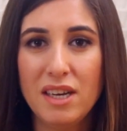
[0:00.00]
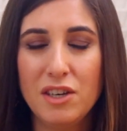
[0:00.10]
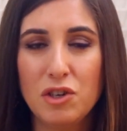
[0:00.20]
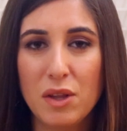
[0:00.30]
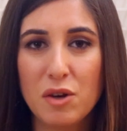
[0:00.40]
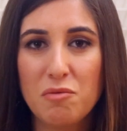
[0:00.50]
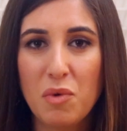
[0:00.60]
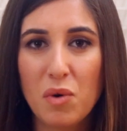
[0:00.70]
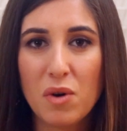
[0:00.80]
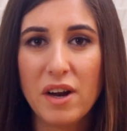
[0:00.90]
each other
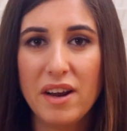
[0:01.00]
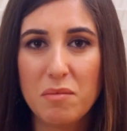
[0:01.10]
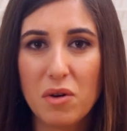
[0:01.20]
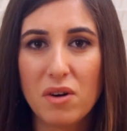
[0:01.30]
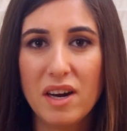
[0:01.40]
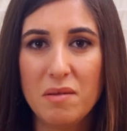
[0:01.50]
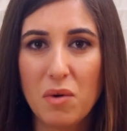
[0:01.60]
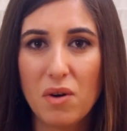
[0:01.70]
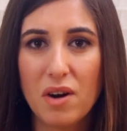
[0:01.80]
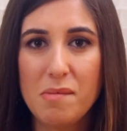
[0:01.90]
more and more and
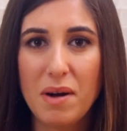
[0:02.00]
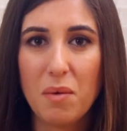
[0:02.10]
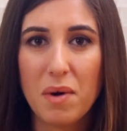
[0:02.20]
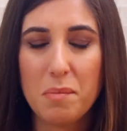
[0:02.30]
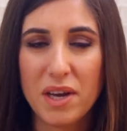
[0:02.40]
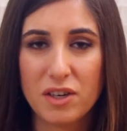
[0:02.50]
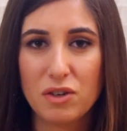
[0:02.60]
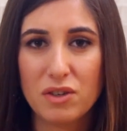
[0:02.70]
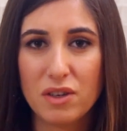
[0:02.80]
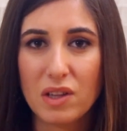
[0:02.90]
more about what
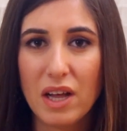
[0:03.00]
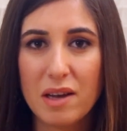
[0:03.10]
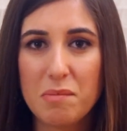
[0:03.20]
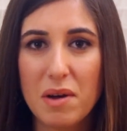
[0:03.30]
pictures look like.